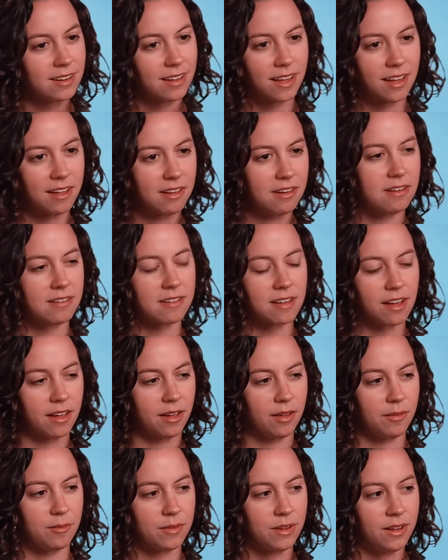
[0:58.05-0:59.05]
And
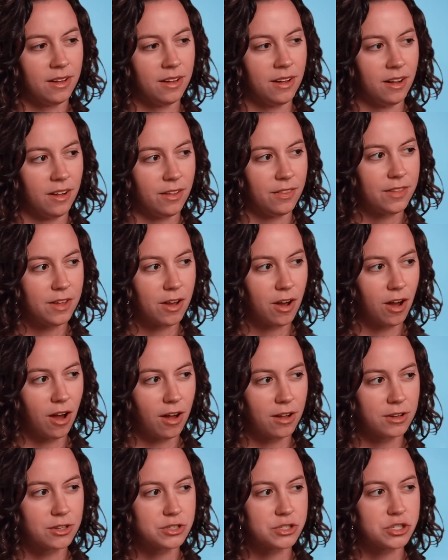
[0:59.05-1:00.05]
um, the
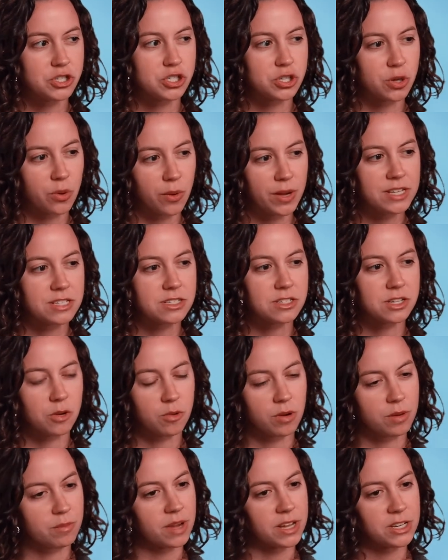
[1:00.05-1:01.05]
choice to
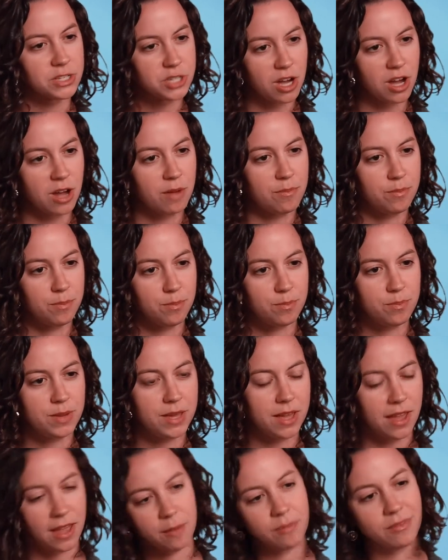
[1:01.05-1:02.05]
quit my job
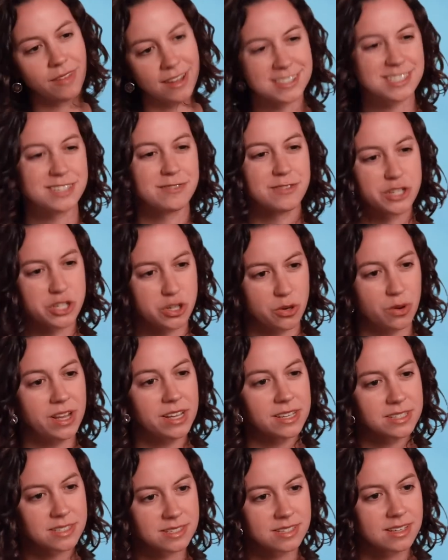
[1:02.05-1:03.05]
became less of a
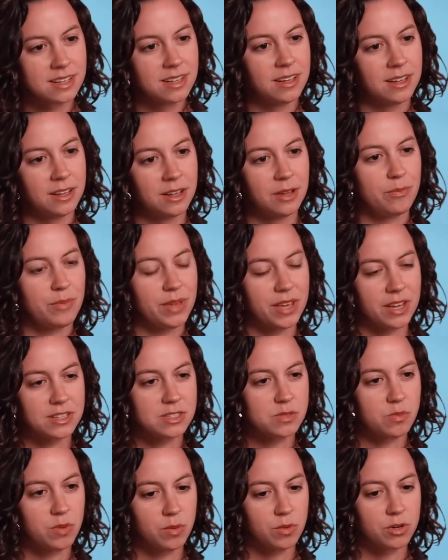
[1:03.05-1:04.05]
choice
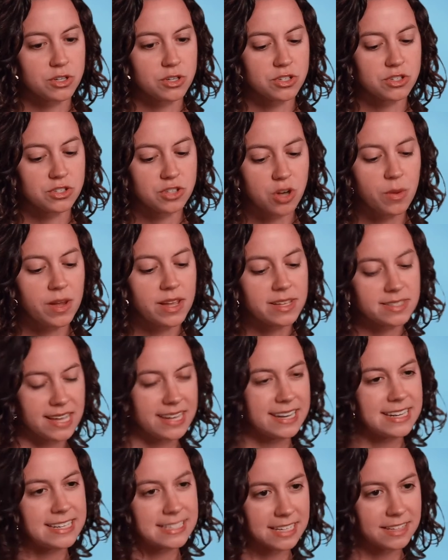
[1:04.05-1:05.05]
because we so
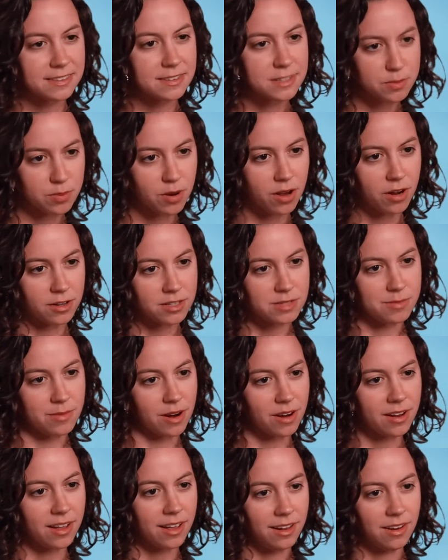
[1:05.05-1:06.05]
excited to get this product to
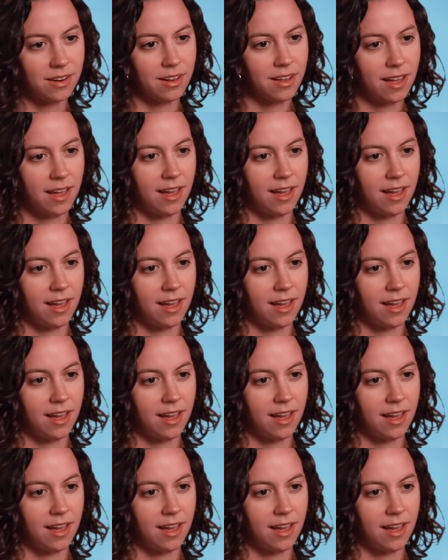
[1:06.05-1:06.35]
market.